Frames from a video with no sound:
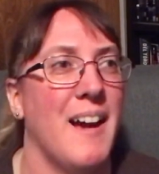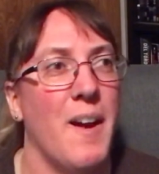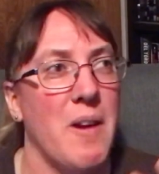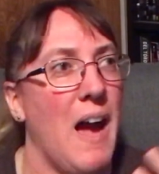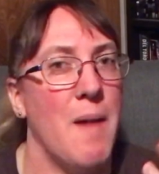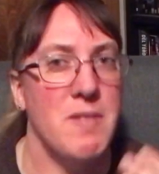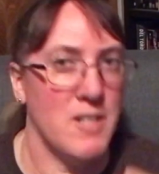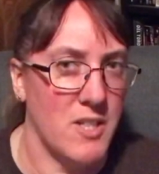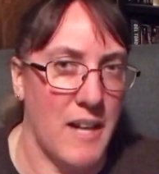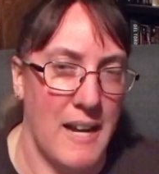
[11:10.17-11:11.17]
I'm
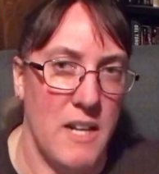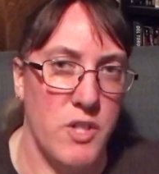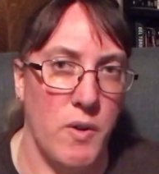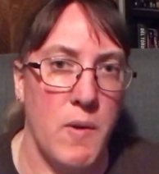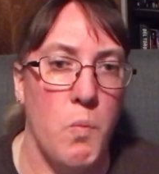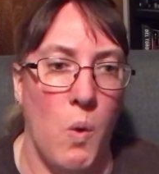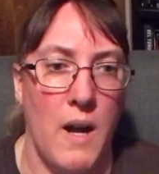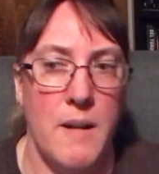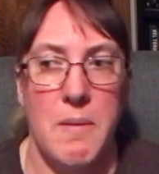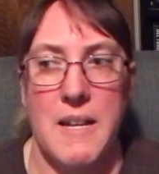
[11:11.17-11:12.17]
just looking at doing
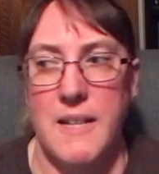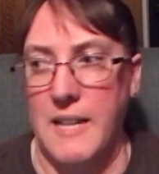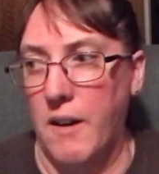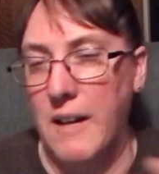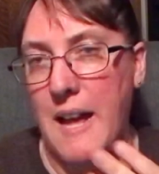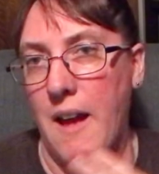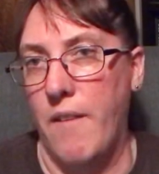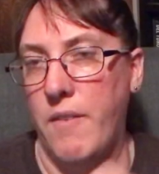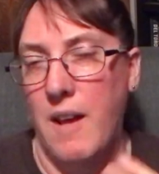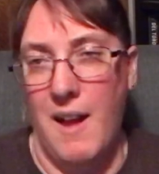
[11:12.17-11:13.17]
one because I already have